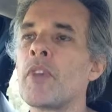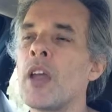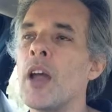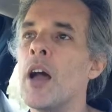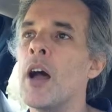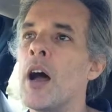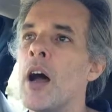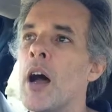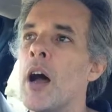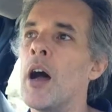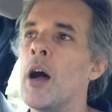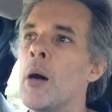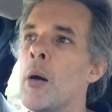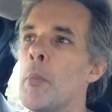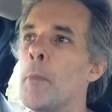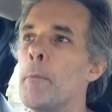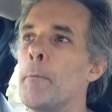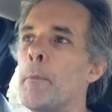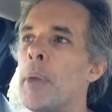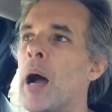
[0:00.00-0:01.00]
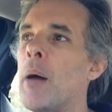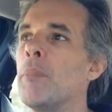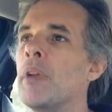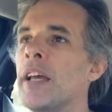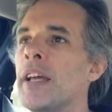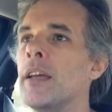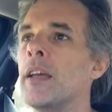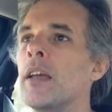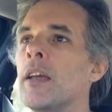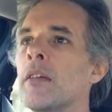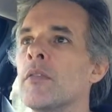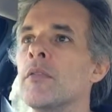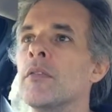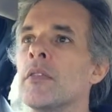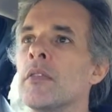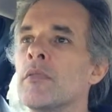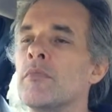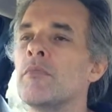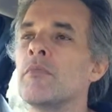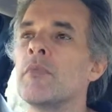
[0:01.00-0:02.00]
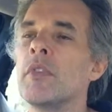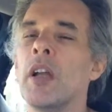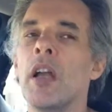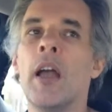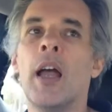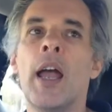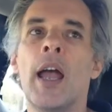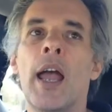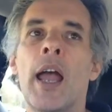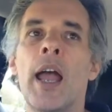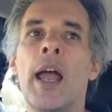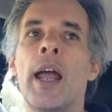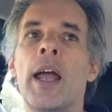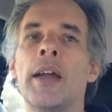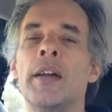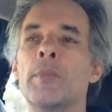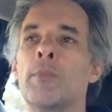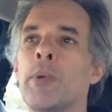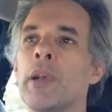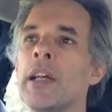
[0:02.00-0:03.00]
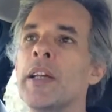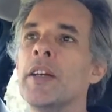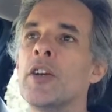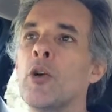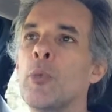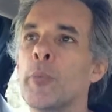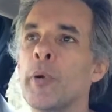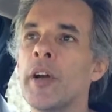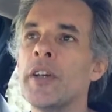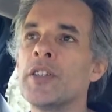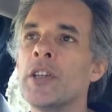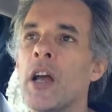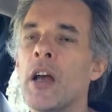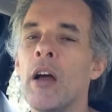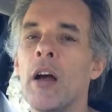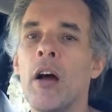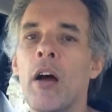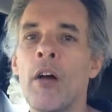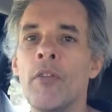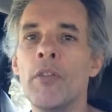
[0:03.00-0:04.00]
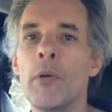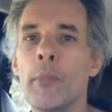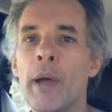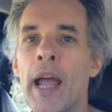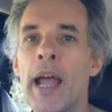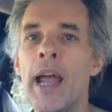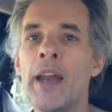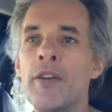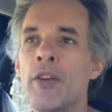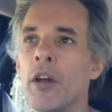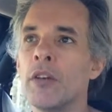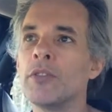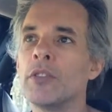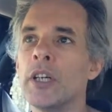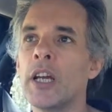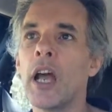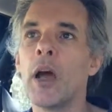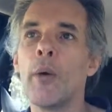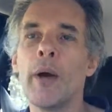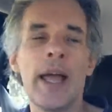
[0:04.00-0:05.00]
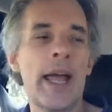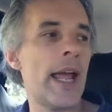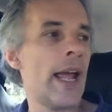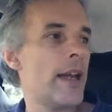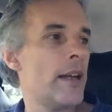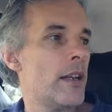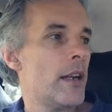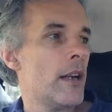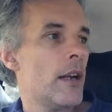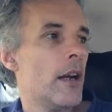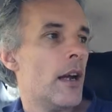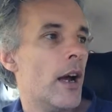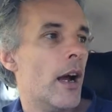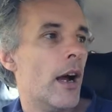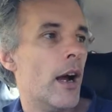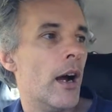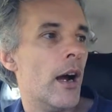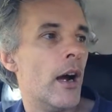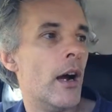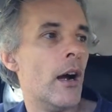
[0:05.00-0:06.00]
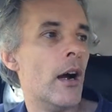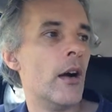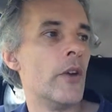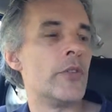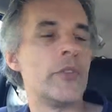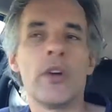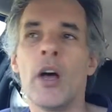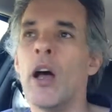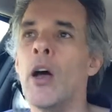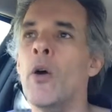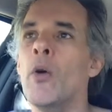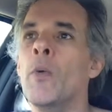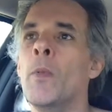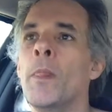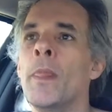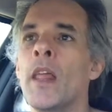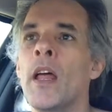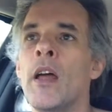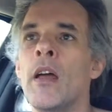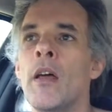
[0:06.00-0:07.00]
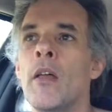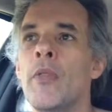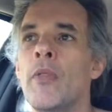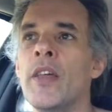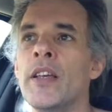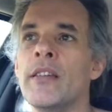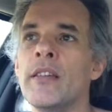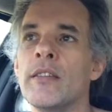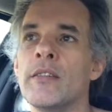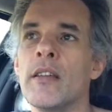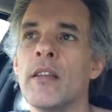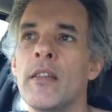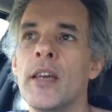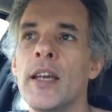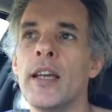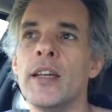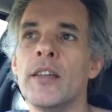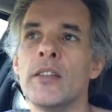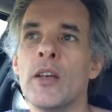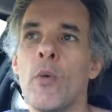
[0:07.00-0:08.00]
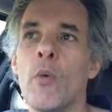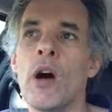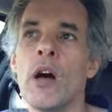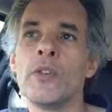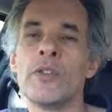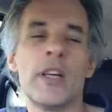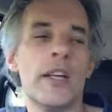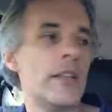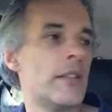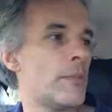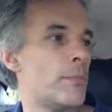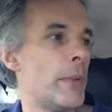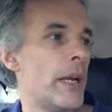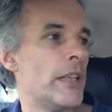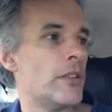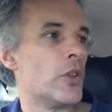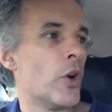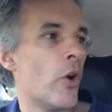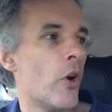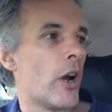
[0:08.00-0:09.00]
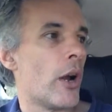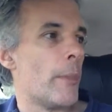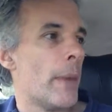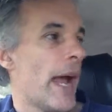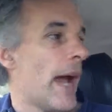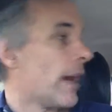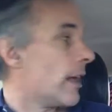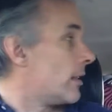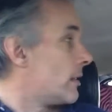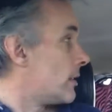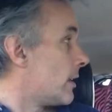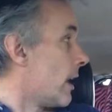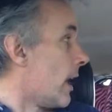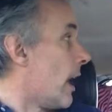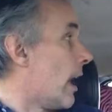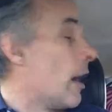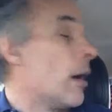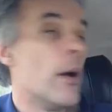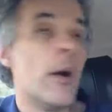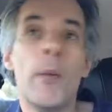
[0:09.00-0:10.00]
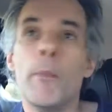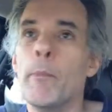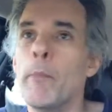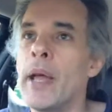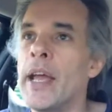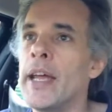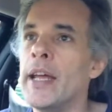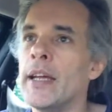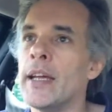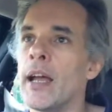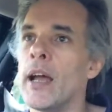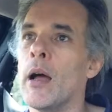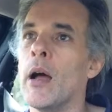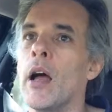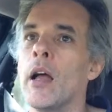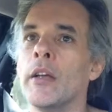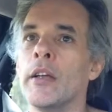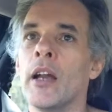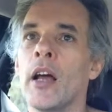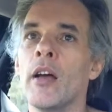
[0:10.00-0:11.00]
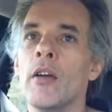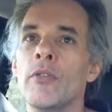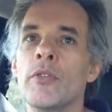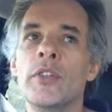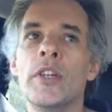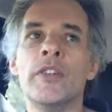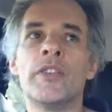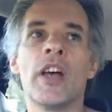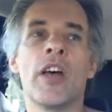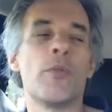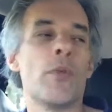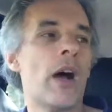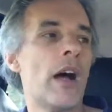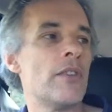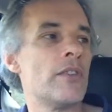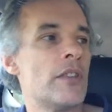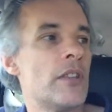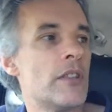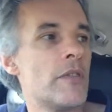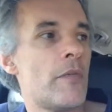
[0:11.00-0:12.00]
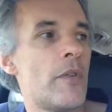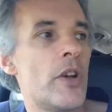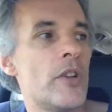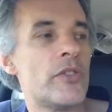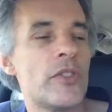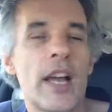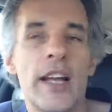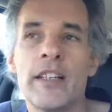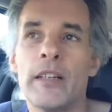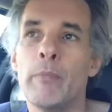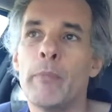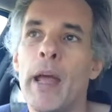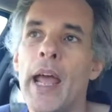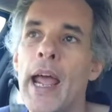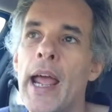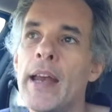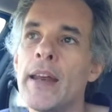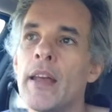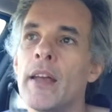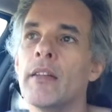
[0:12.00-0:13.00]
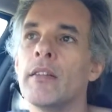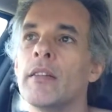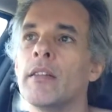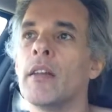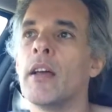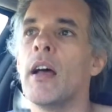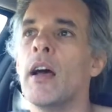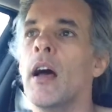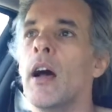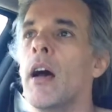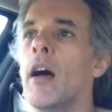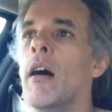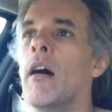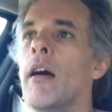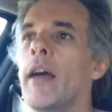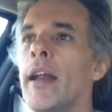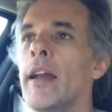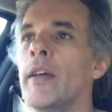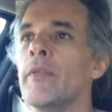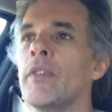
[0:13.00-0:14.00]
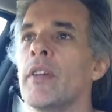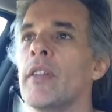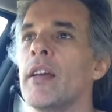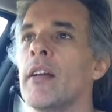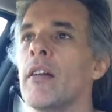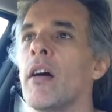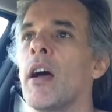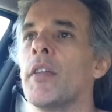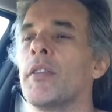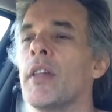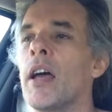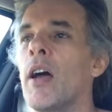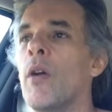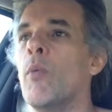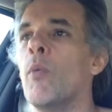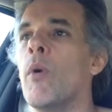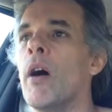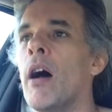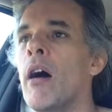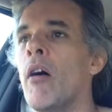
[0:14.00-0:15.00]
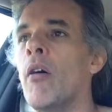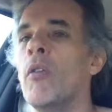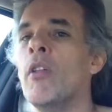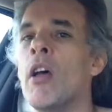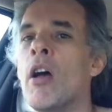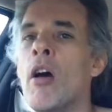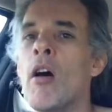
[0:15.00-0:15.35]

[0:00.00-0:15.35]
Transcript: um, public and political pressure on the band not to go ahead. so this is the thing is that whilst there's big talk about it uh, being, uh, you know, New South Wales is the first state to ban it uh, and everything like that, well,